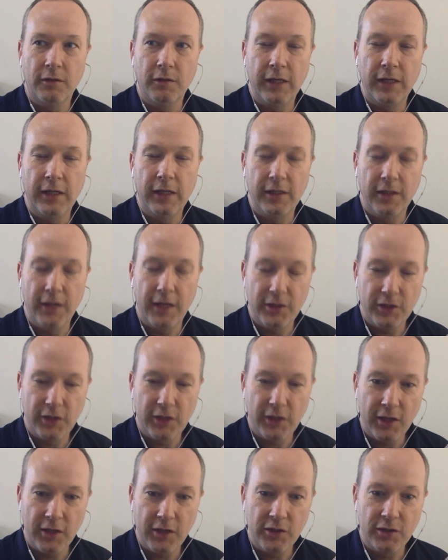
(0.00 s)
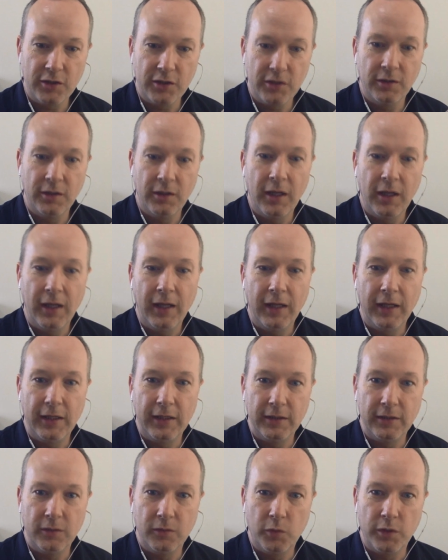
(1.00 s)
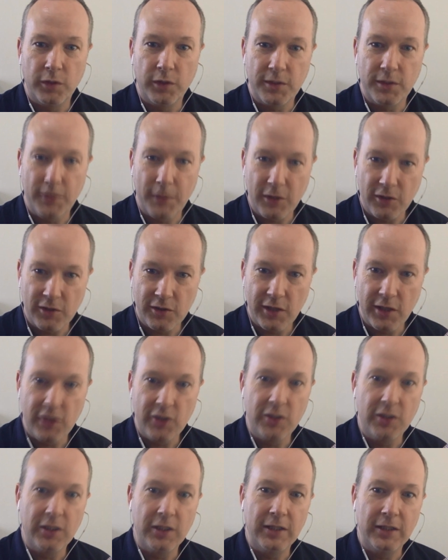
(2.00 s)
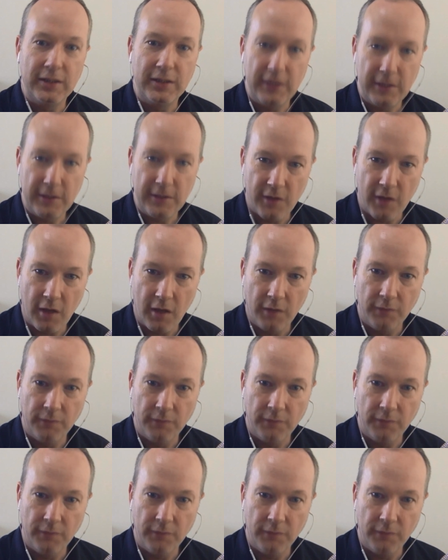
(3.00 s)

in education with a specialization in TESOL.